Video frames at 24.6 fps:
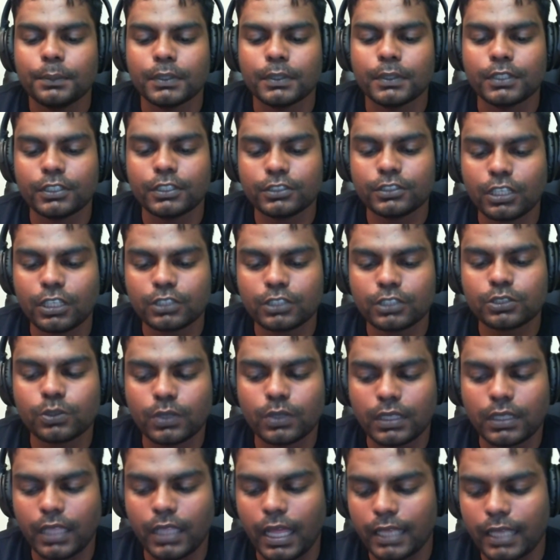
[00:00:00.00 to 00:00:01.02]
there's also a
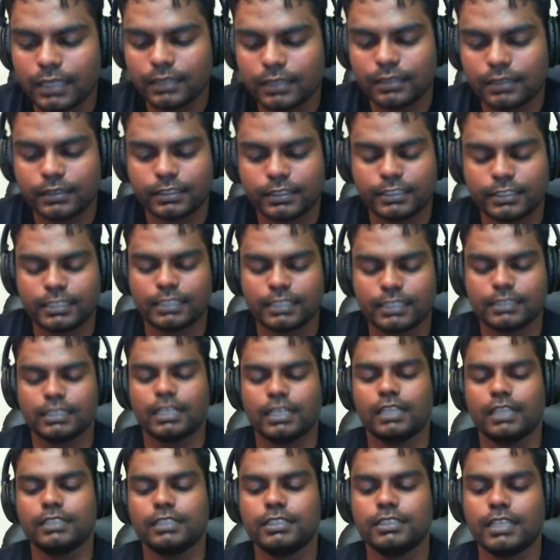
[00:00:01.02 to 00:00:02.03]
lot
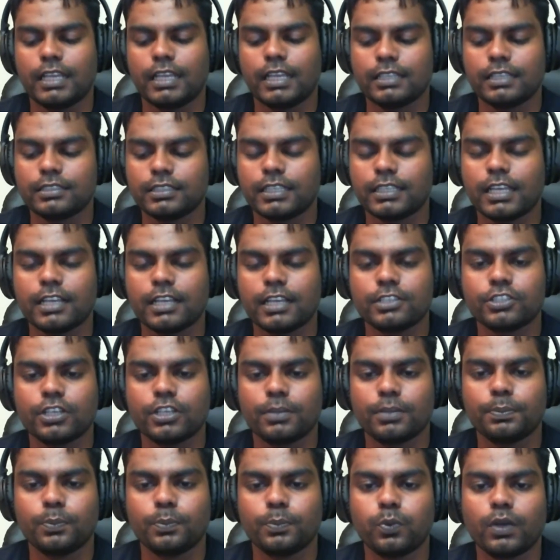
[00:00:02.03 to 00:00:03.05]
technology has to catch
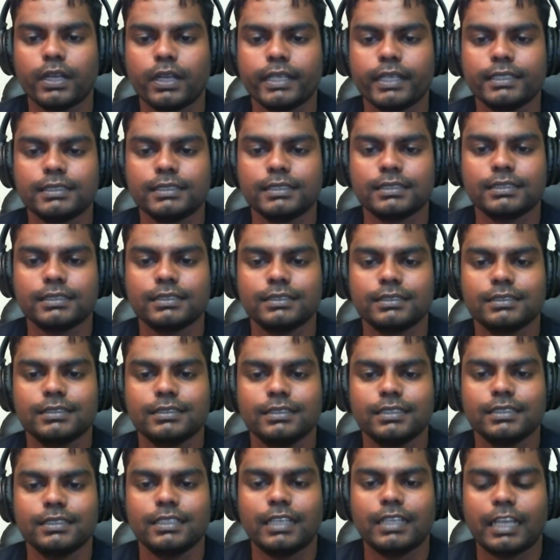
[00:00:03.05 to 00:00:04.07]
up wise,
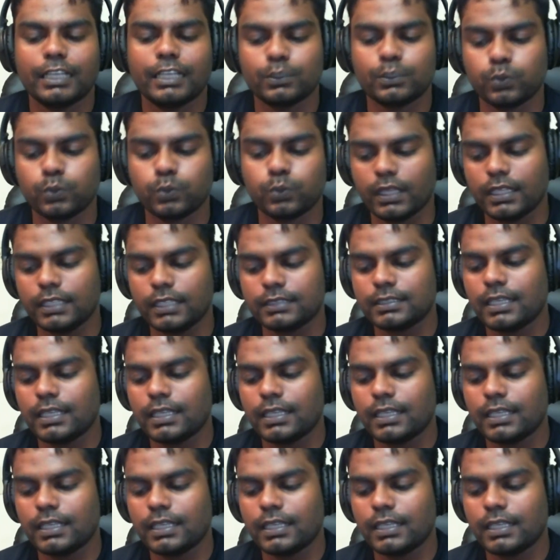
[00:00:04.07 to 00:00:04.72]
as well as